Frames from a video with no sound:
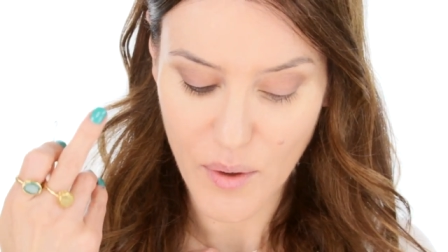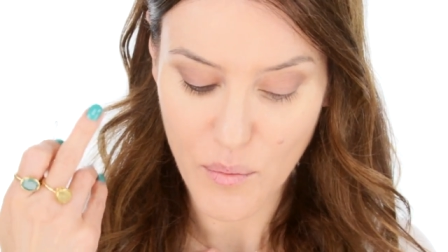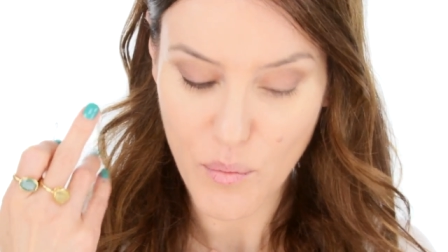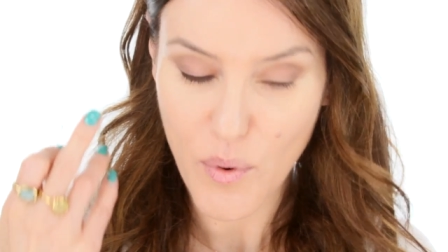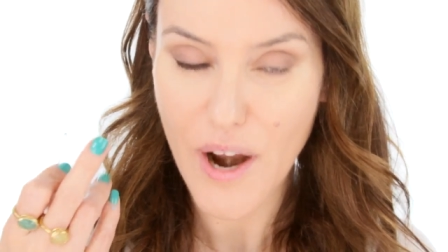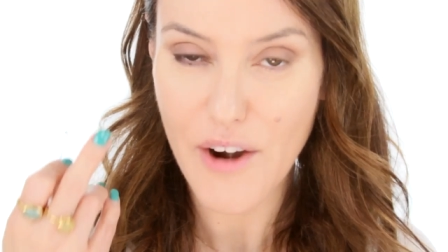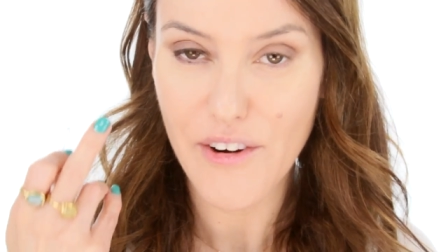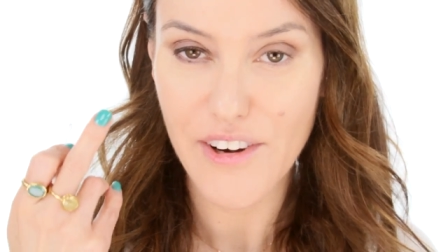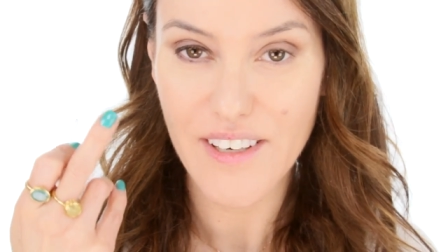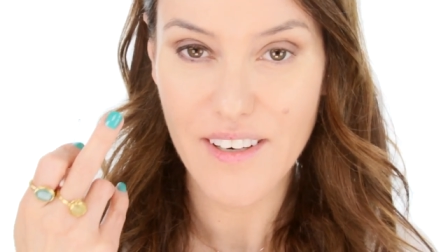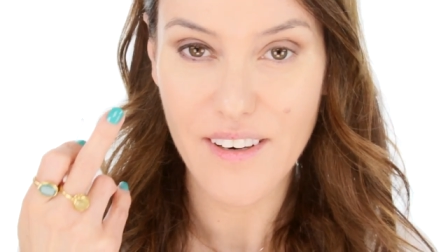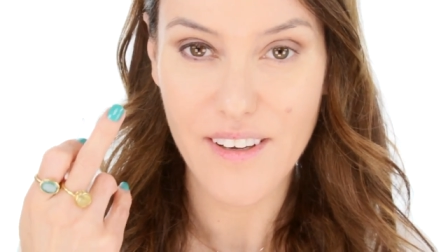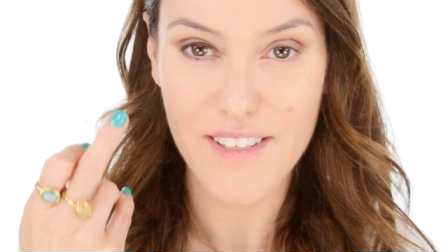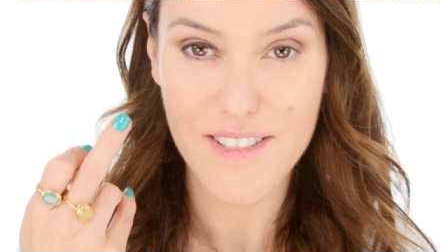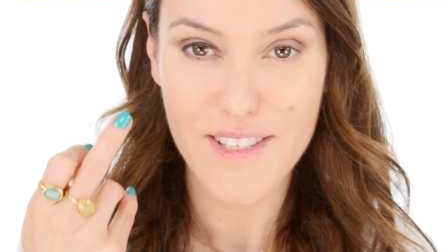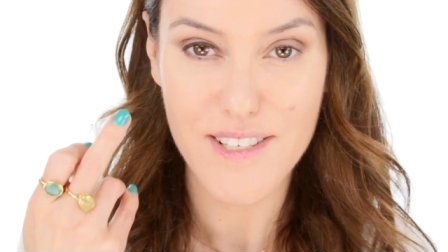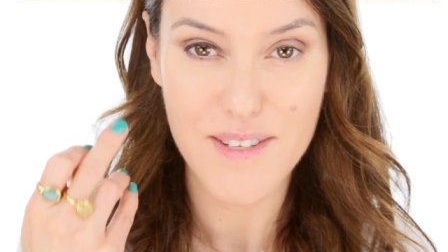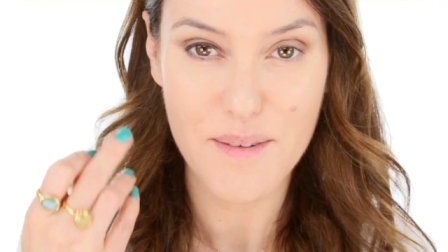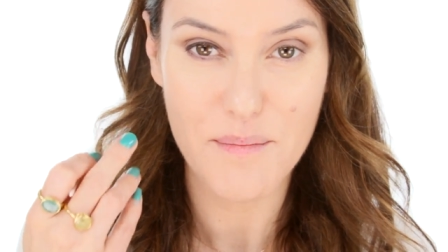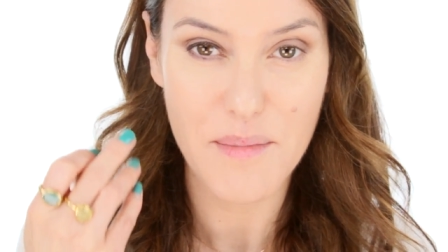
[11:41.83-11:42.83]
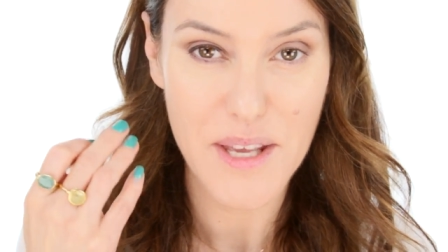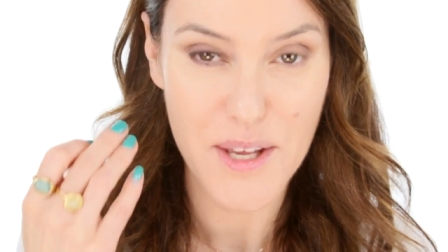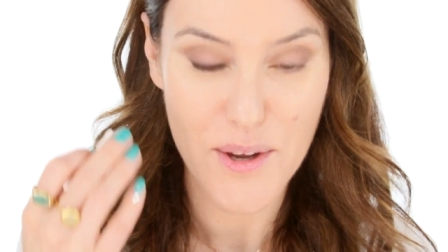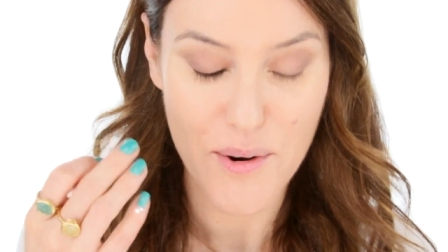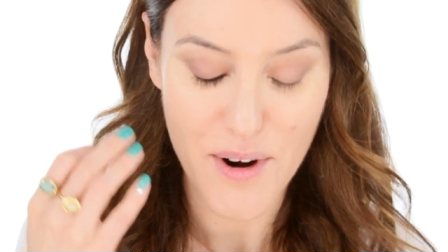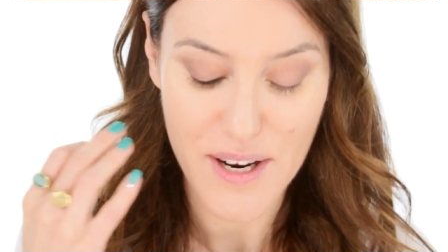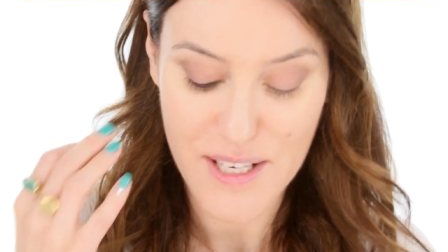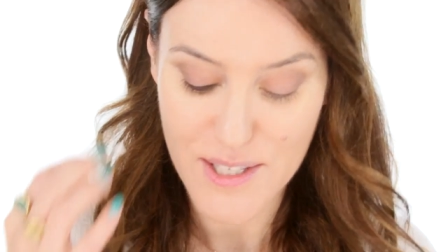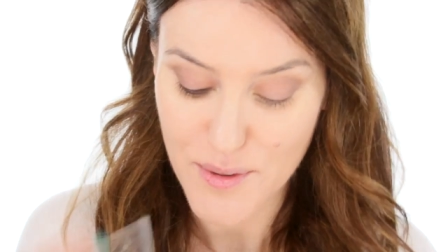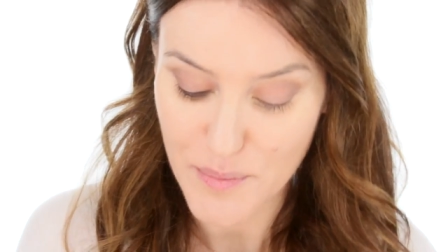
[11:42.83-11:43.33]
wearing glasses that make
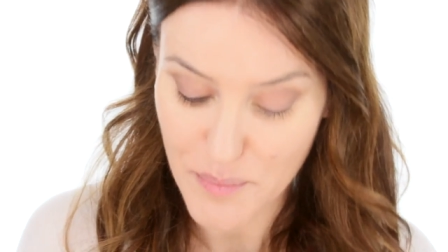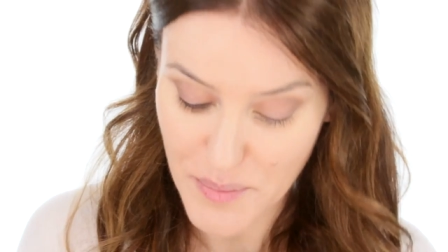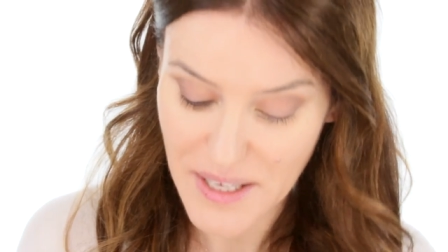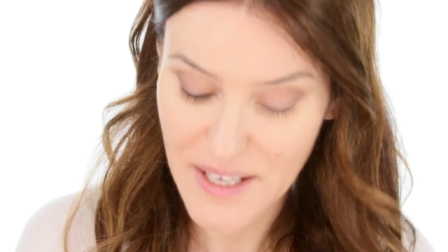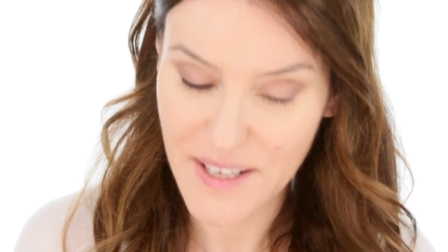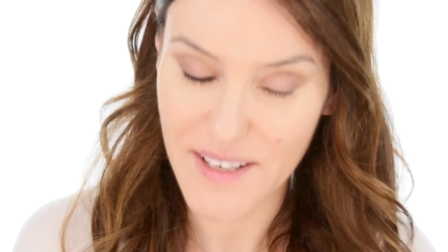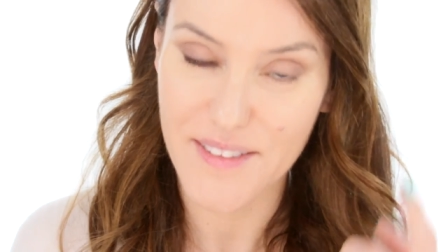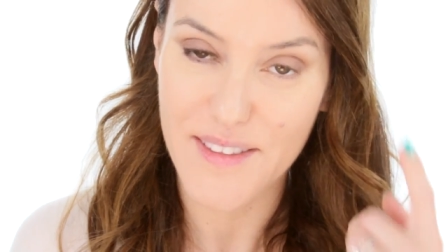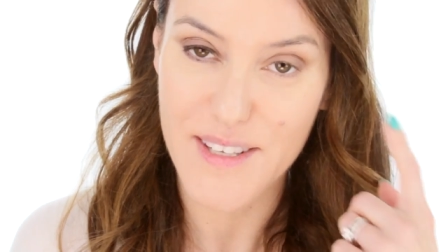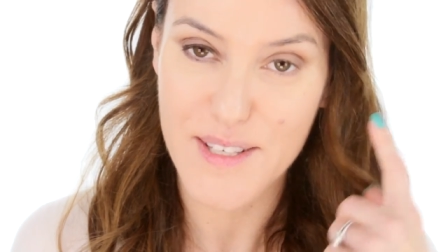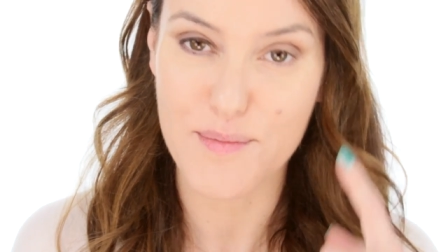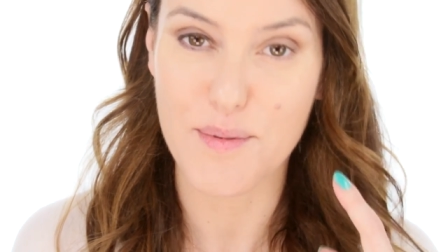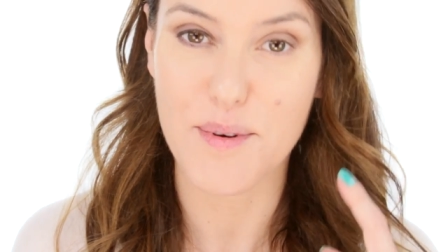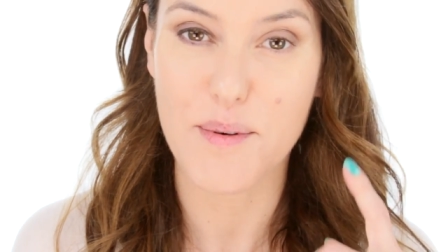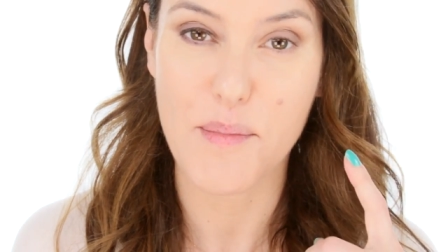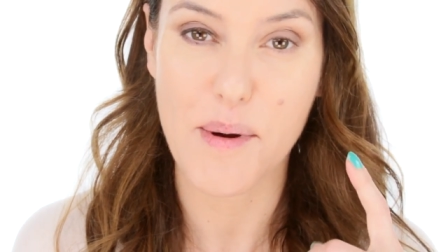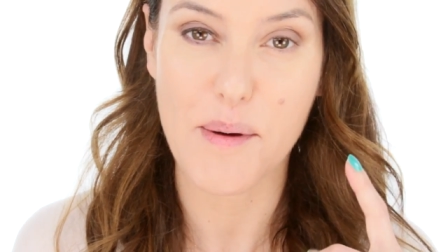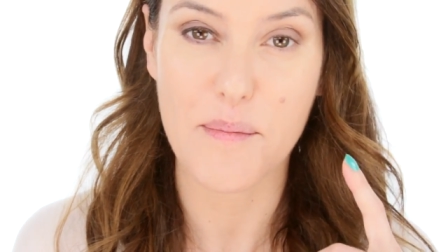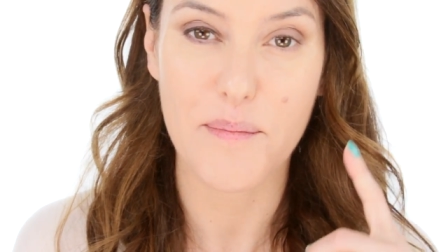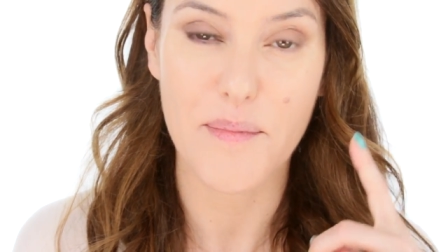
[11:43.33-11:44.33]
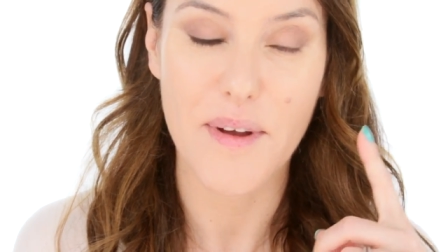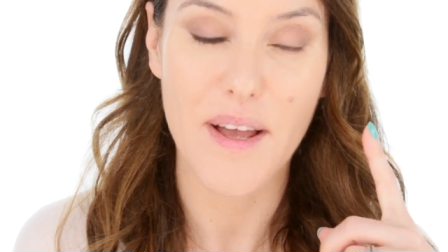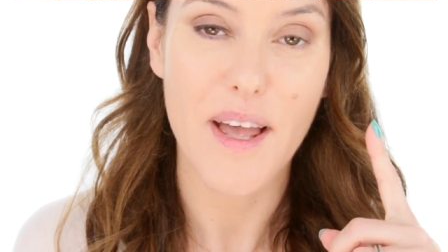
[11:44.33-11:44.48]
your eyes look bigger, and this one about